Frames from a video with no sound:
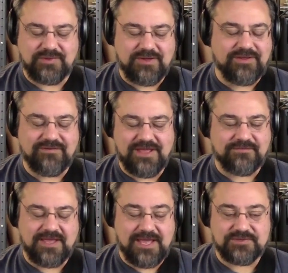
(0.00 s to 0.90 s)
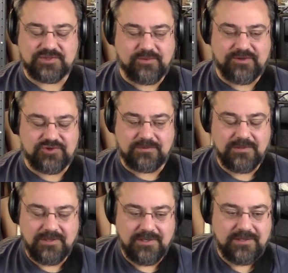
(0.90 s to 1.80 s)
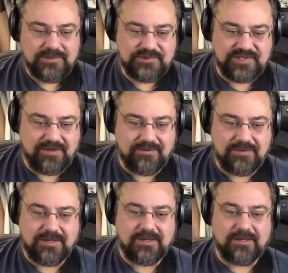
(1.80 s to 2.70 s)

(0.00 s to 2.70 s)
without even having to ask the question. So,